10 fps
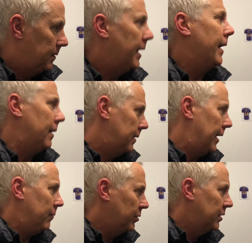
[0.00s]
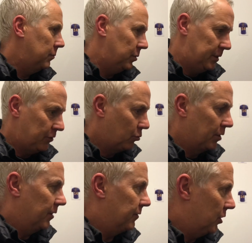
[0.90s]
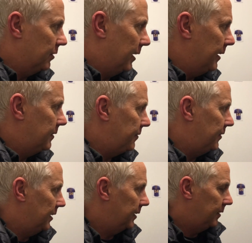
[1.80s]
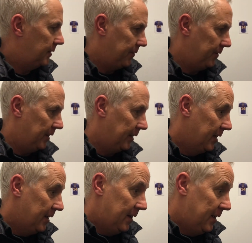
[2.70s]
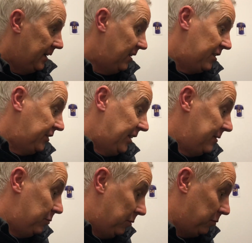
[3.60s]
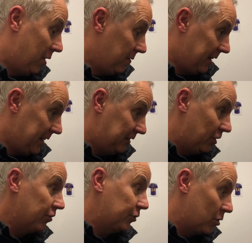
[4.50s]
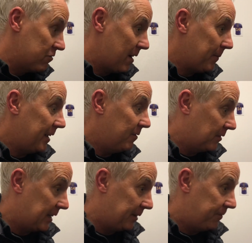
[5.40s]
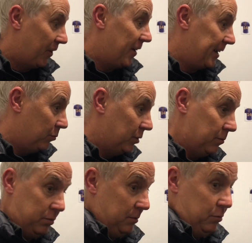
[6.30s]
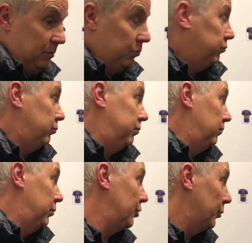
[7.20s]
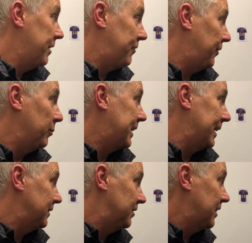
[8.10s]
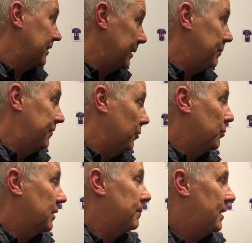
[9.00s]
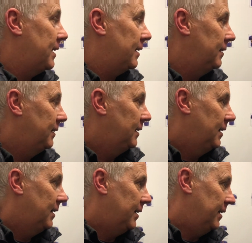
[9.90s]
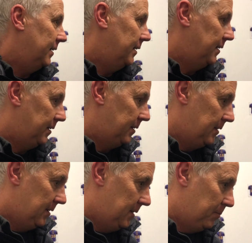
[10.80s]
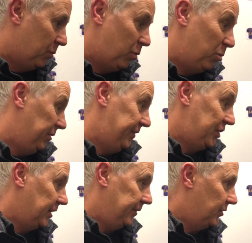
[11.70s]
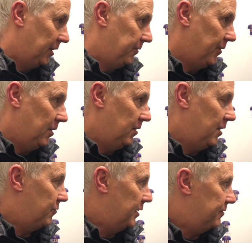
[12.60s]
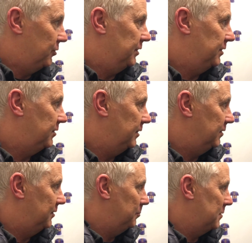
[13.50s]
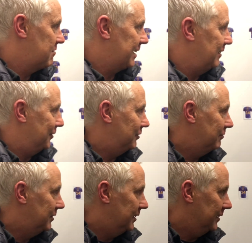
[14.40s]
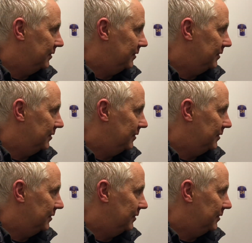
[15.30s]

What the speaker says: Yeah. With the squad they've got, yeah, definitely. And like I say, as long as we're up there and keep fighting, we'll do everything we can to keep the football club there. But what we've achieved so far, halfway through this season, is miraculous. It really is.